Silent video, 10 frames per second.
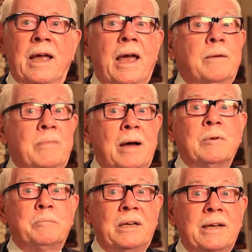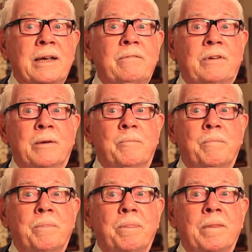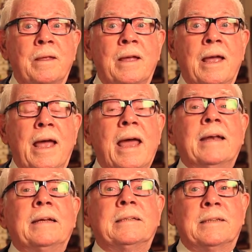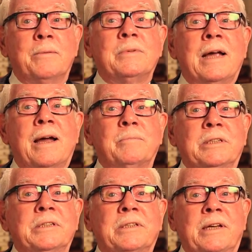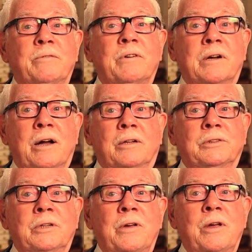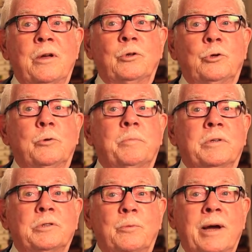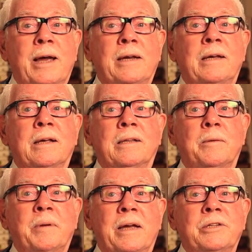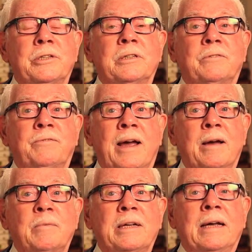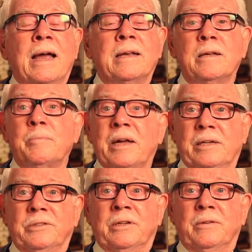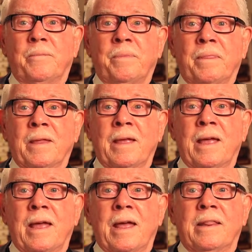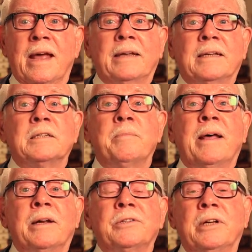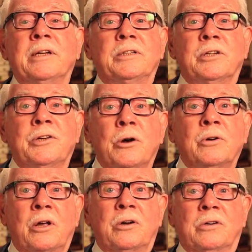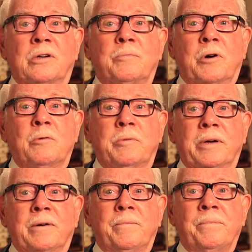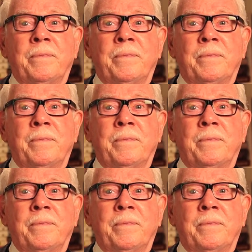And Mama believed him. And it sometimes is difficult to persuade the patient's family and the patient that this medicine is no longer appropriate.